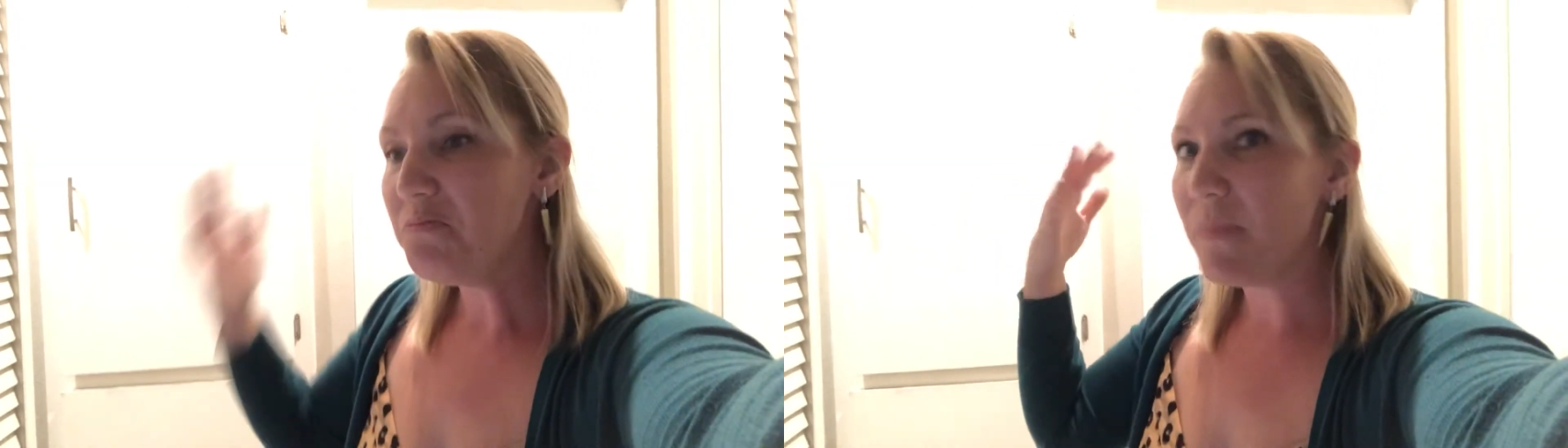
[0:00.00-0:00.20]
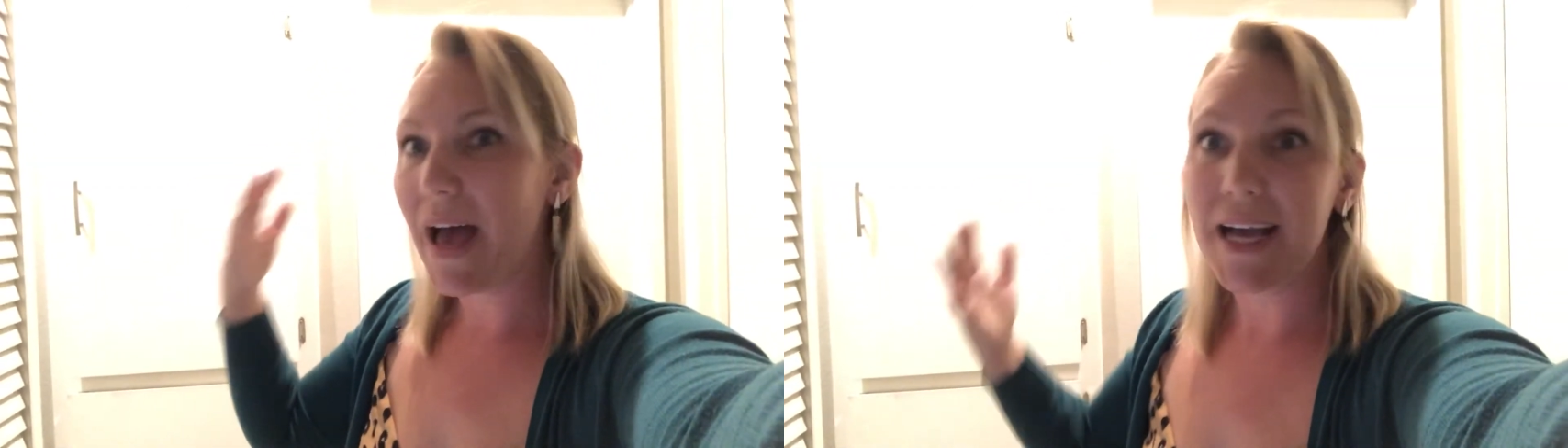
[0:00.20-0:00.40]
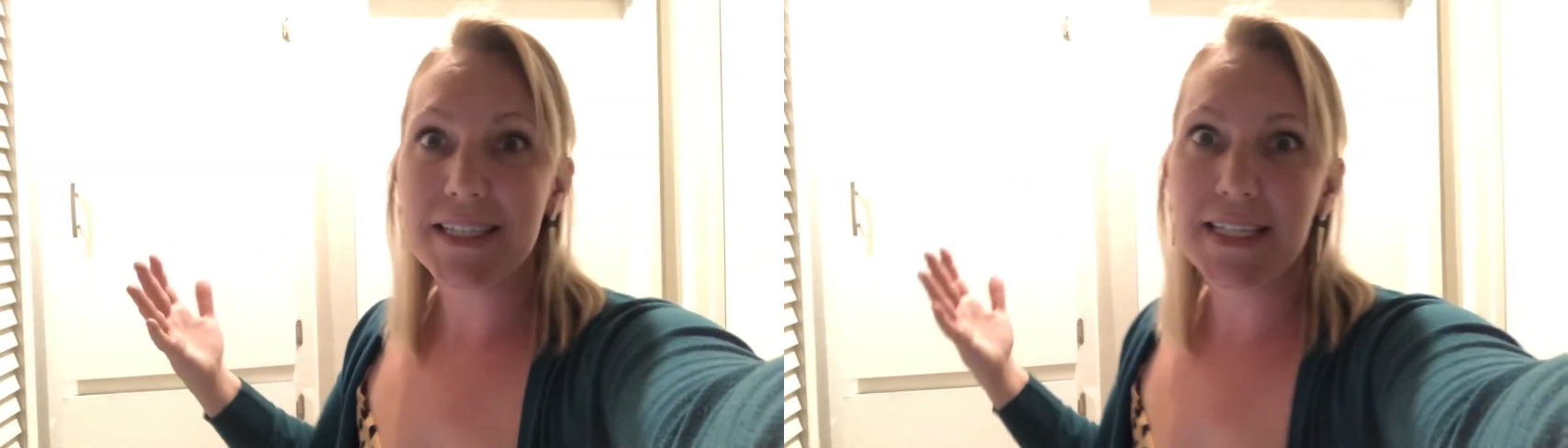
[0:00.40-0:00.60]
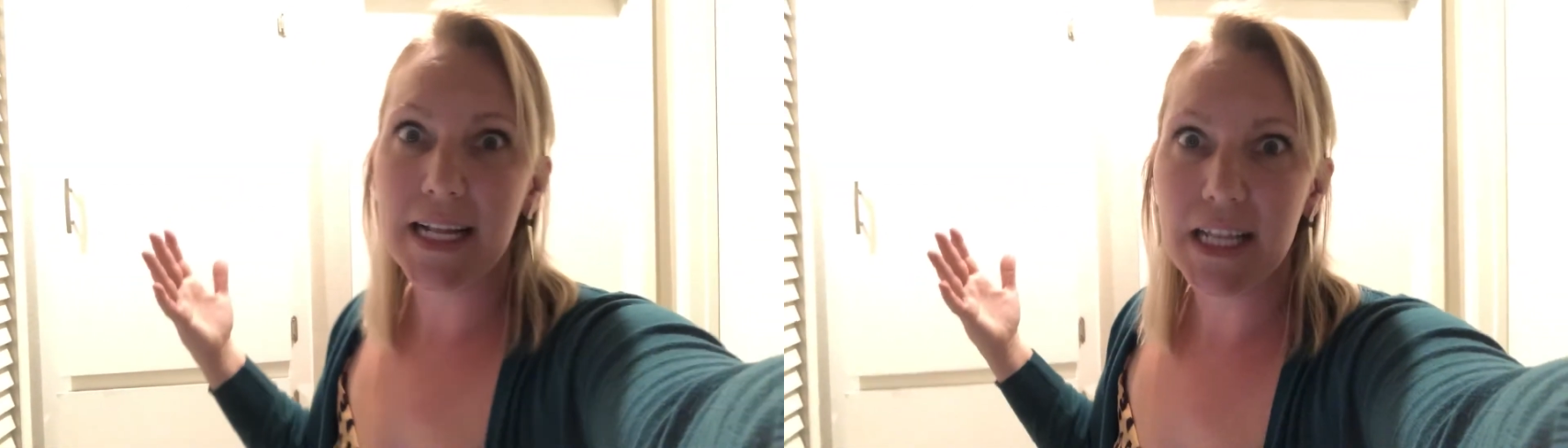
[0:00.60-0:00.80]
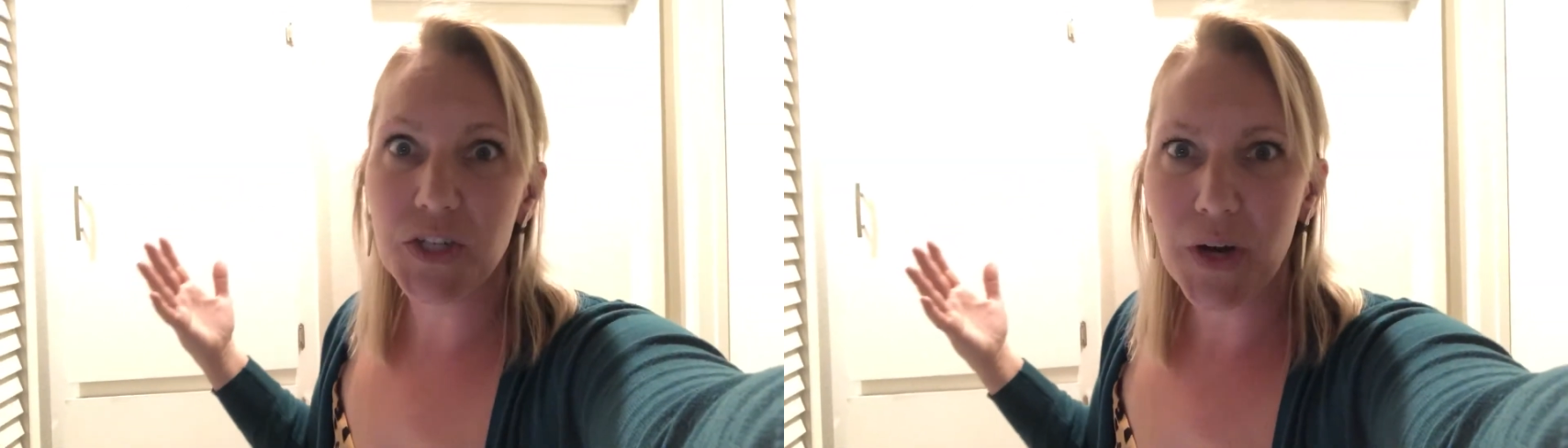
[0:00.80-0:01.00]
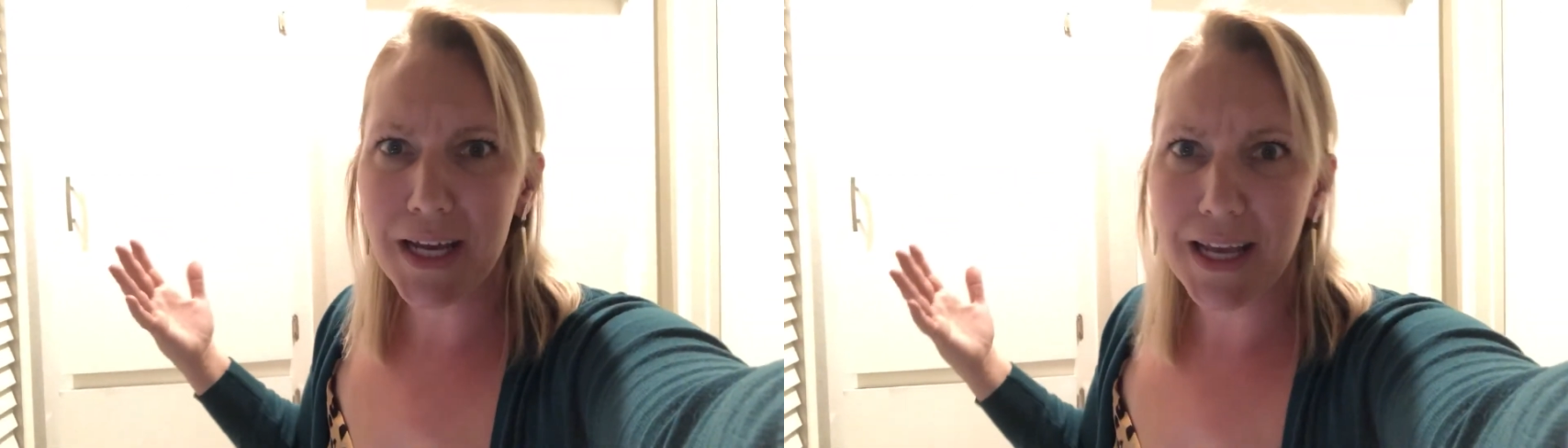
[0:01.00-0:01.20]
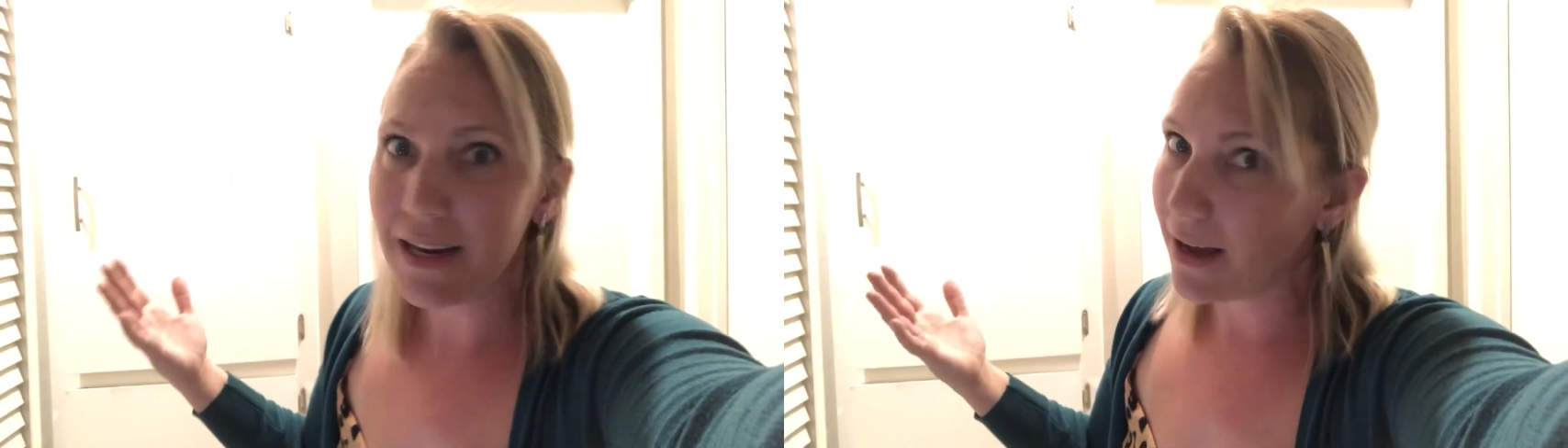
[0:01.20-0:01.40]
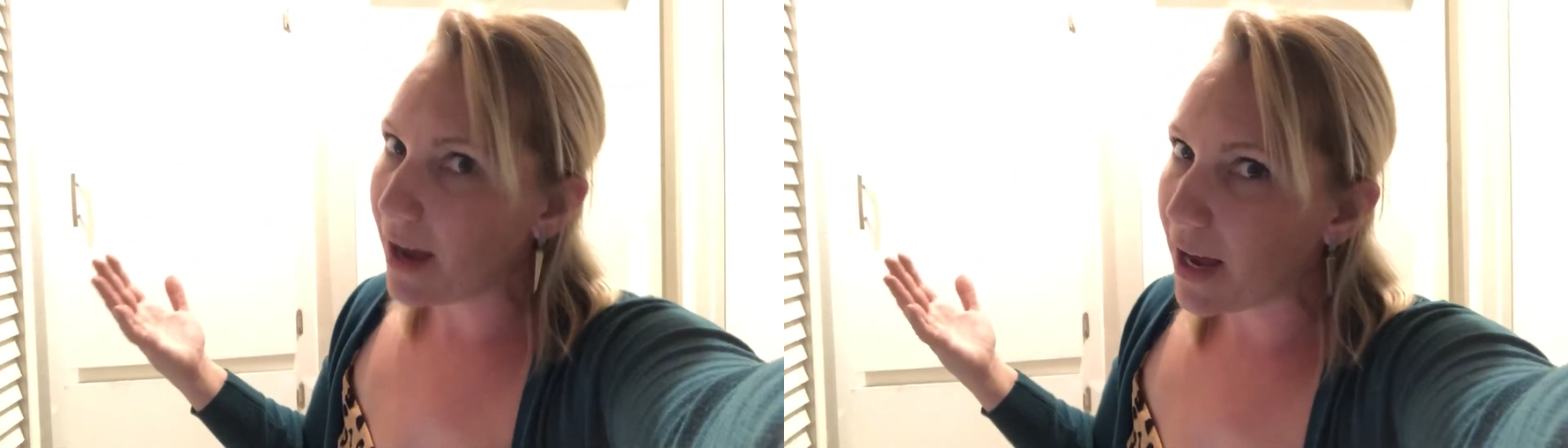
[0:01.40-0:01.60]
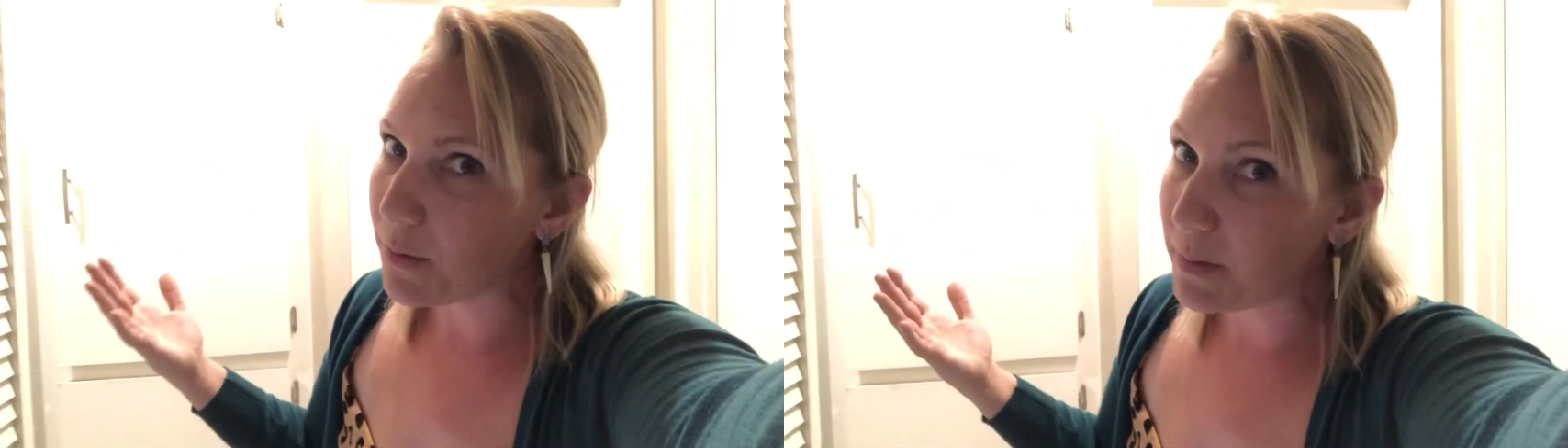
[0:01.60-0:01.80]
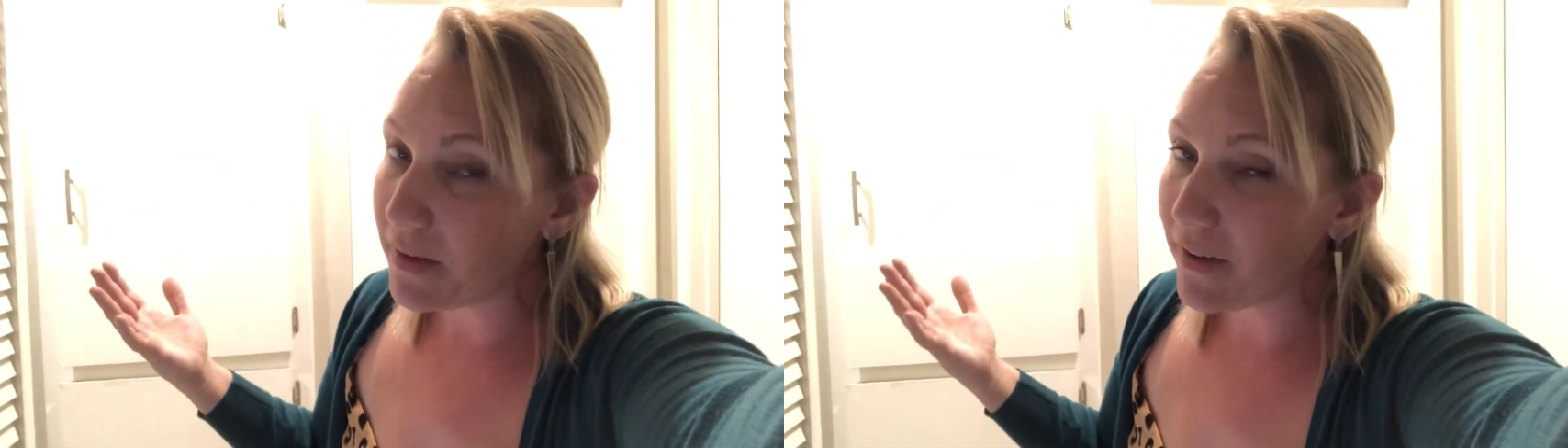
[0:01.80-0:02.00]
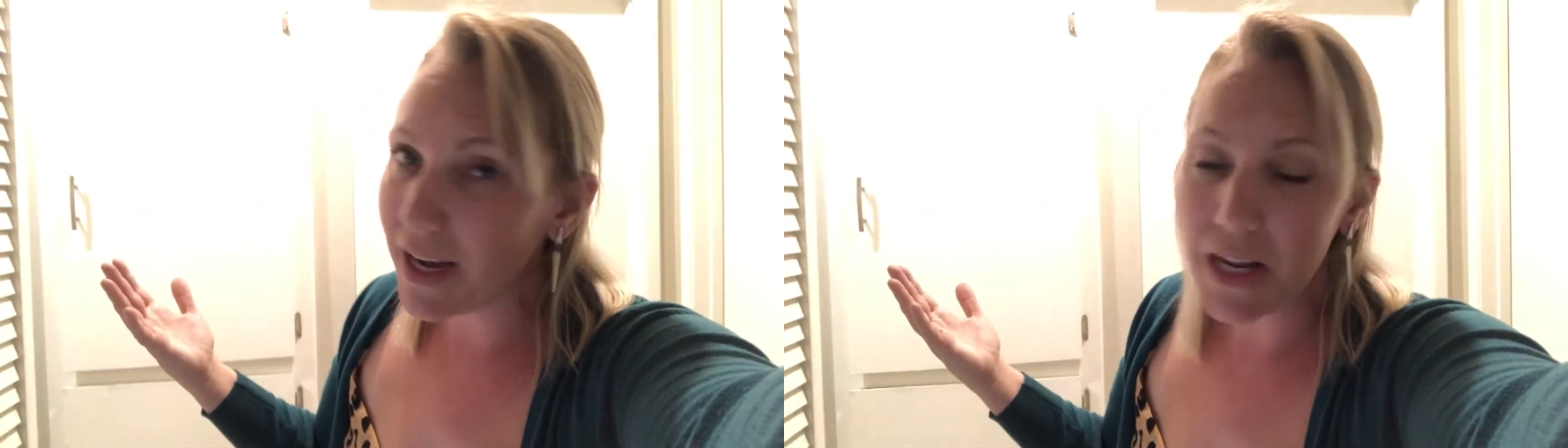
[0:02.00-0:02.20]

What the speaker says: accidentally drank it, I would be fine.